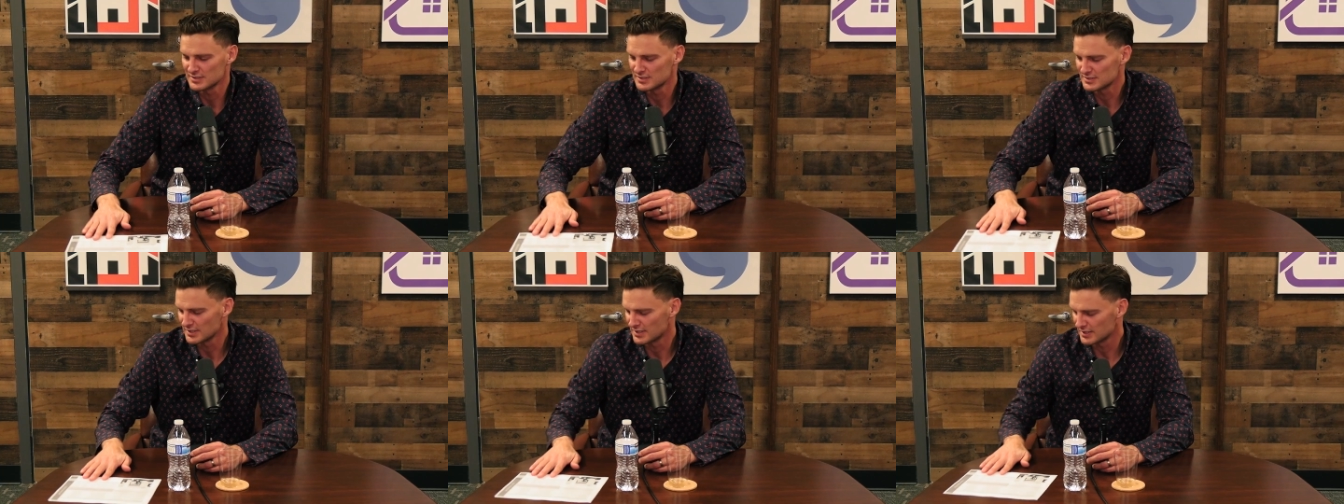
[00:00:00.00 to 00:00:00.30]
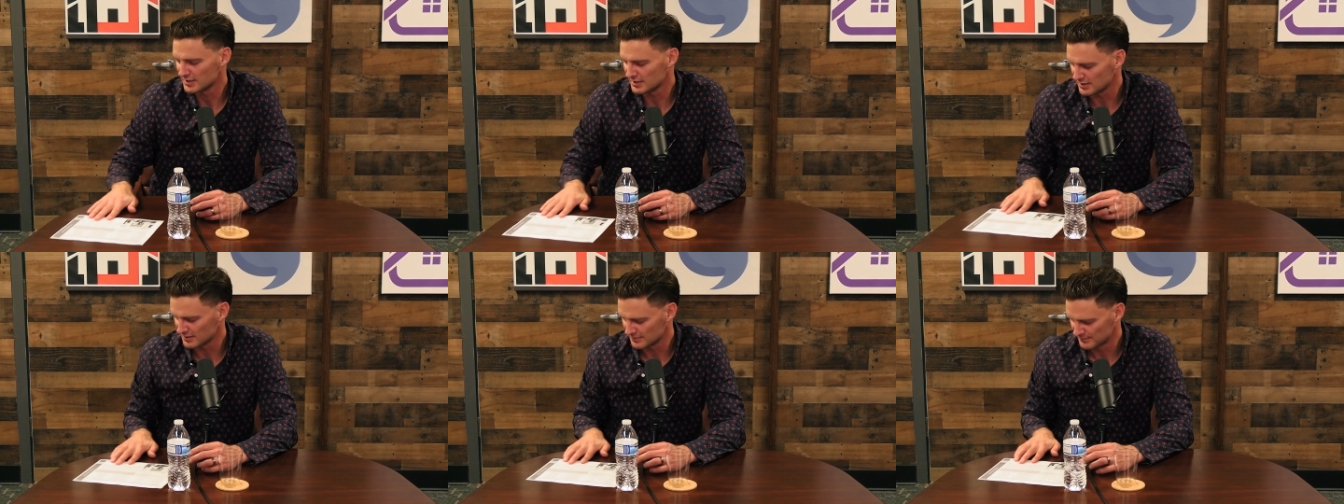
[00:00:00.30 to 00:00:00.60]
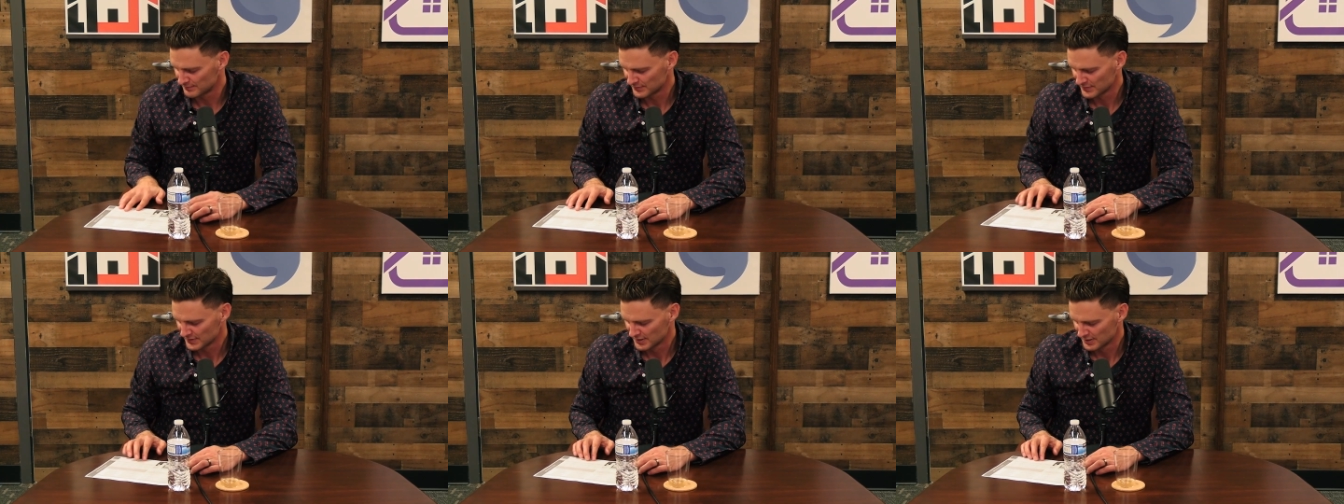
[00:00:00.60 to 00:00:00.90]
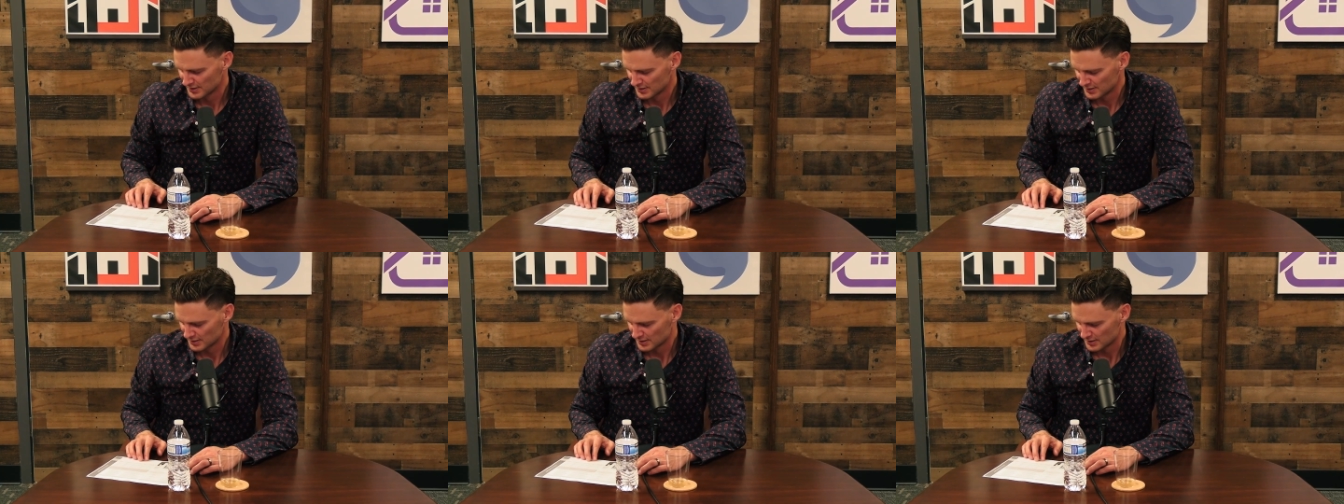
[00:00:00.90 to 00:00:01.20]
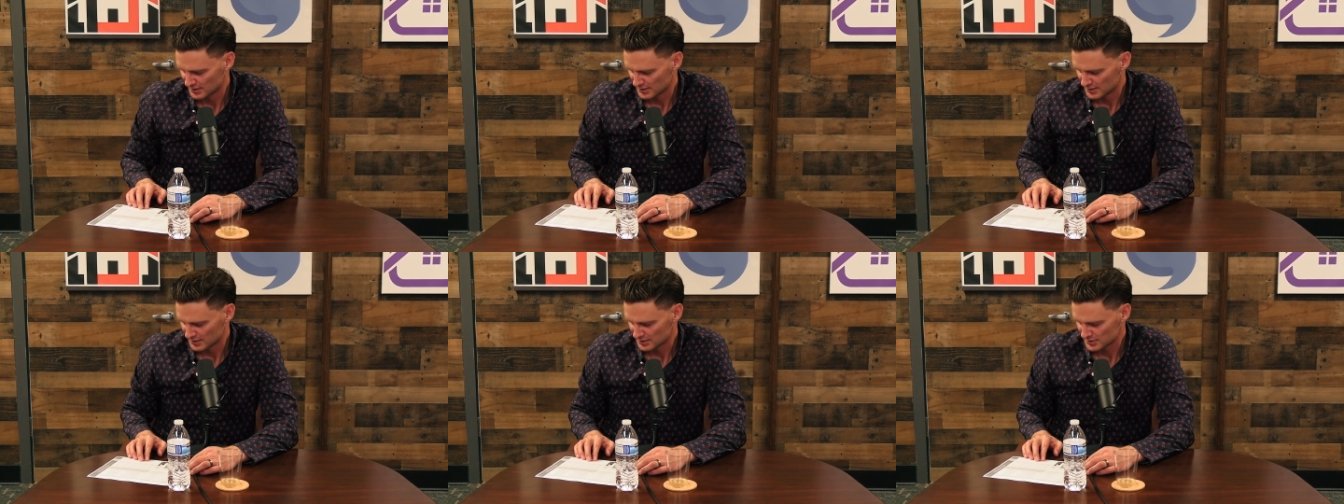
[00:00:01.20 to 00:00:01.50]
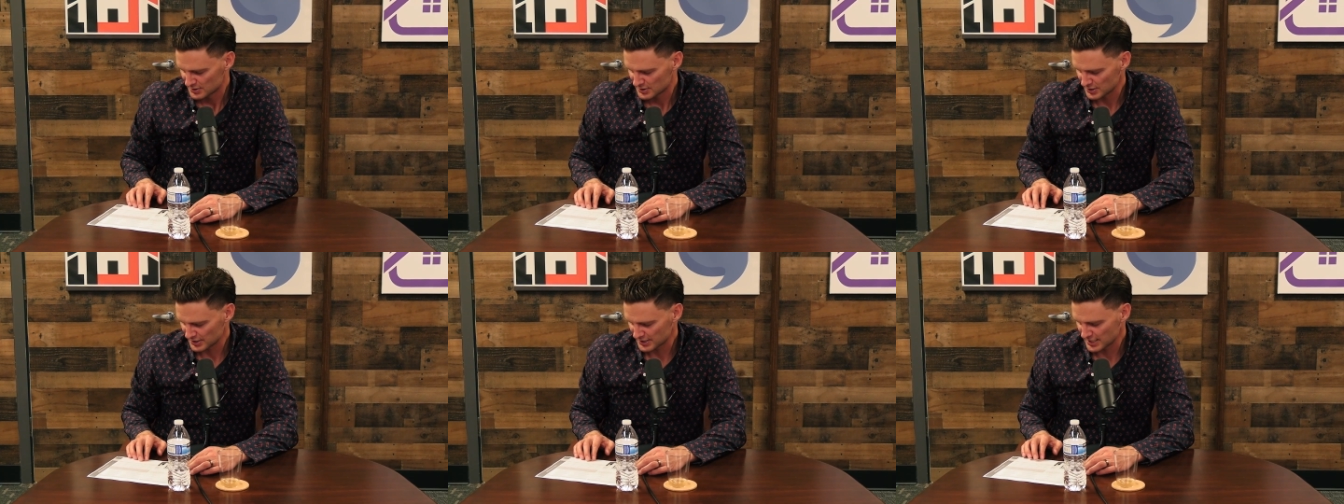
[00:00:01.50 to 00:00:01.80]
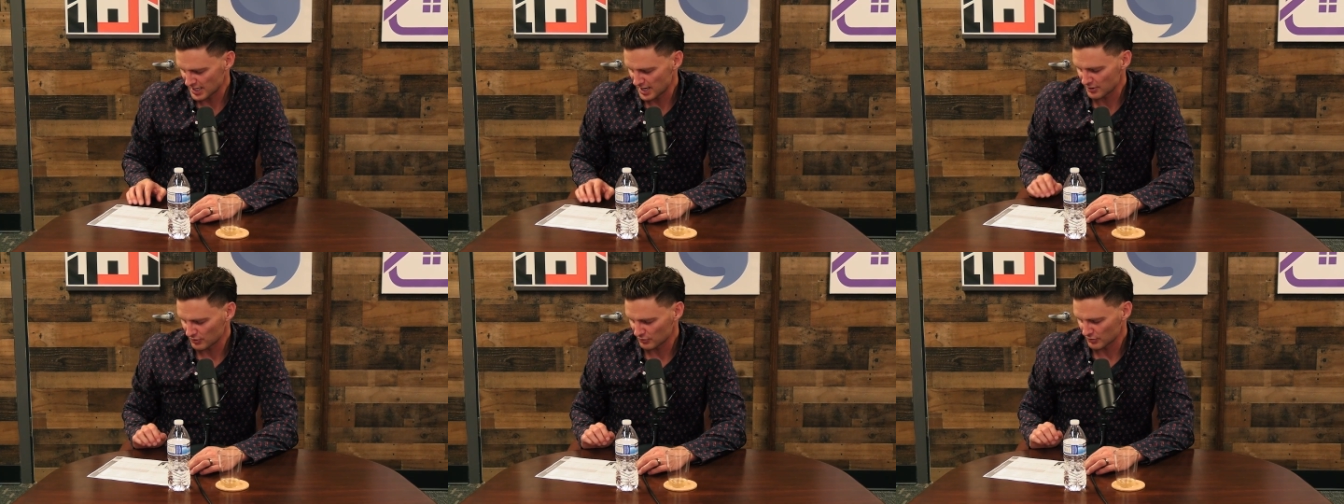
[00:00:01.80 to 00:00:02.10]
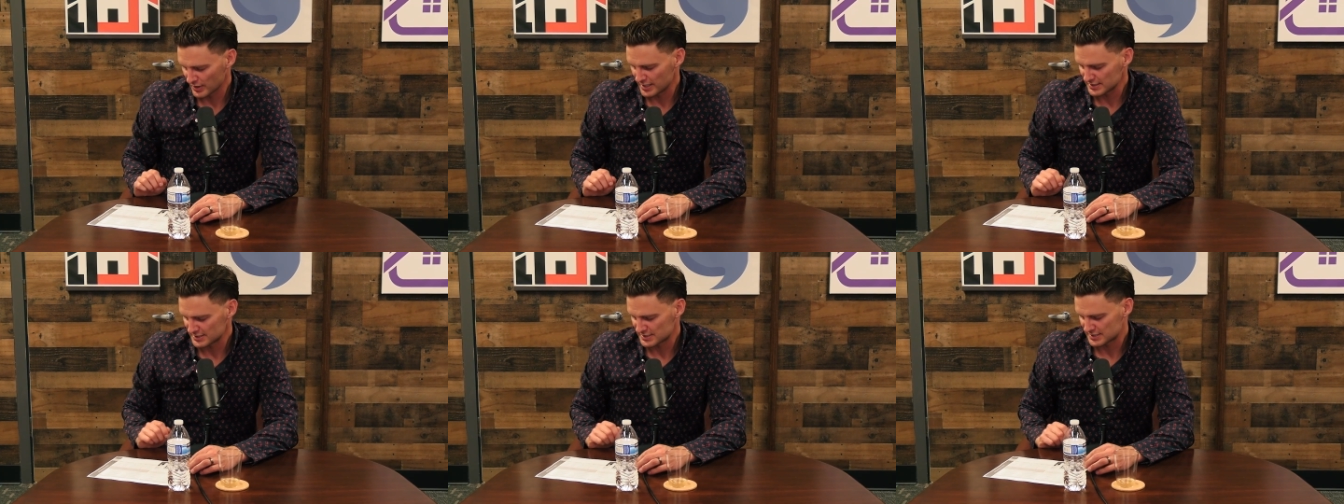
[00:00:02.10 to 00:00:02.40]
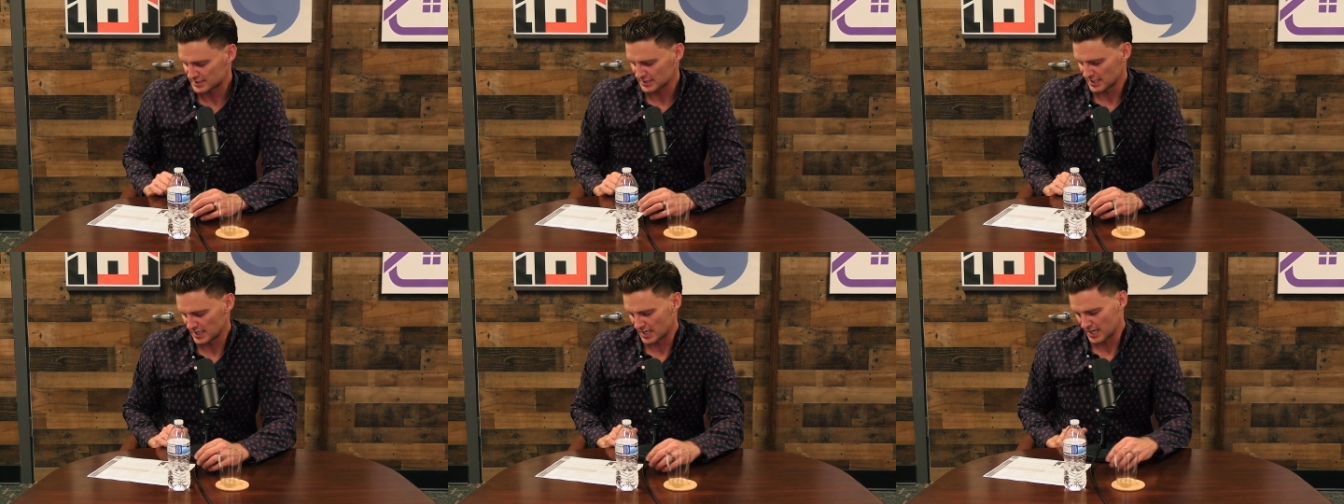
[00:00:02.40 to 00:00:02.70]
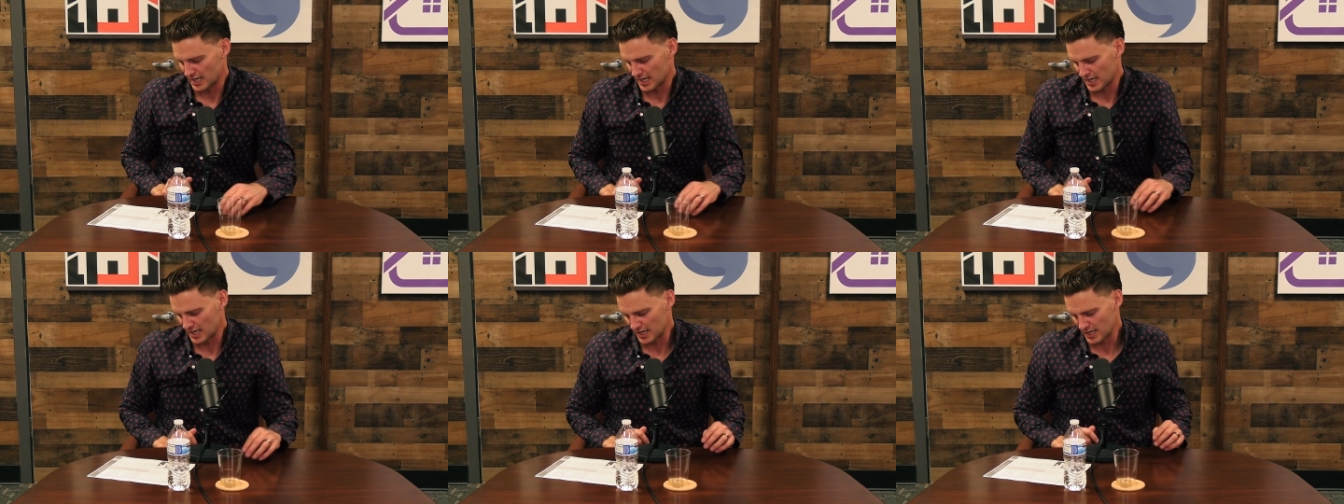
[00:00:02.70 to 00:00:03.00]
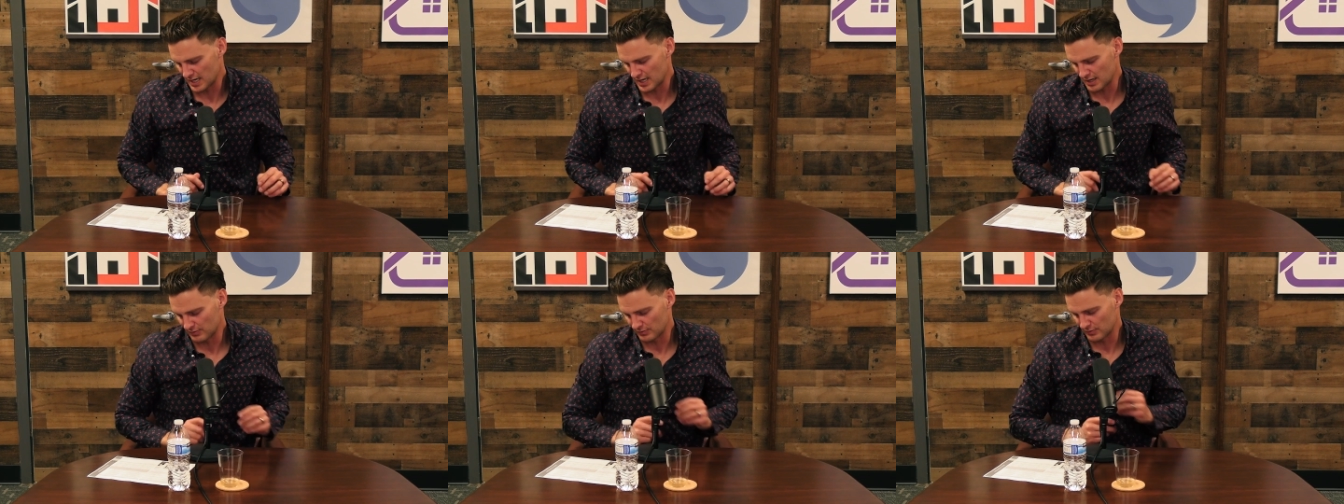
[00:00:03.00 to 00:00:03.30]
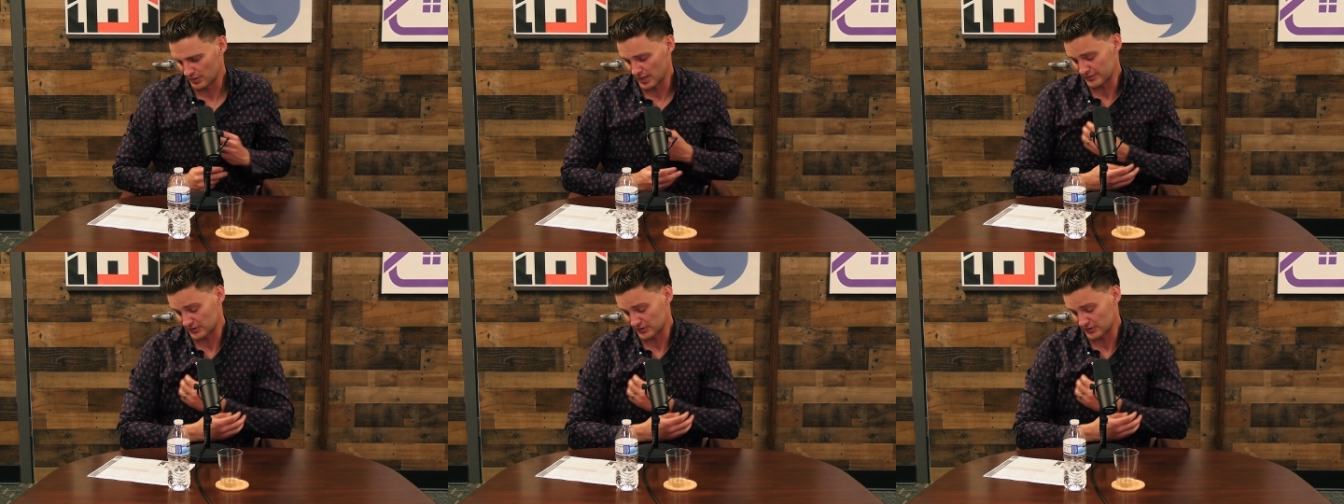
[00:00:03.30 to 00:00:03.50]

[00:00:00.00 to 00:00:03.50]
this say here? So the current rents uh,